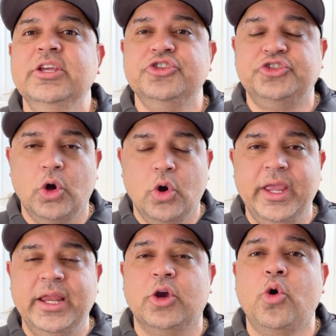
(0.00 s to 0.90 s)
So
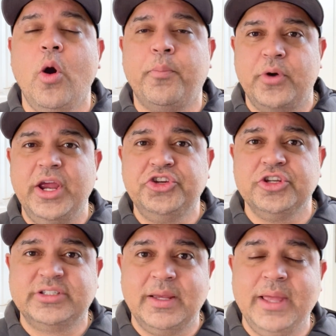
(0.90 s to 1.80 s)
in a
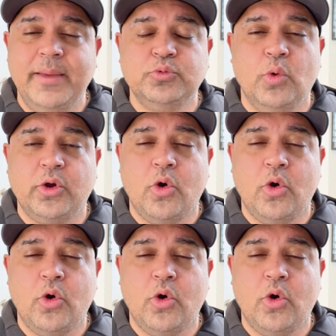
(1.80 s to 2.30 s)
corporation, sometimes what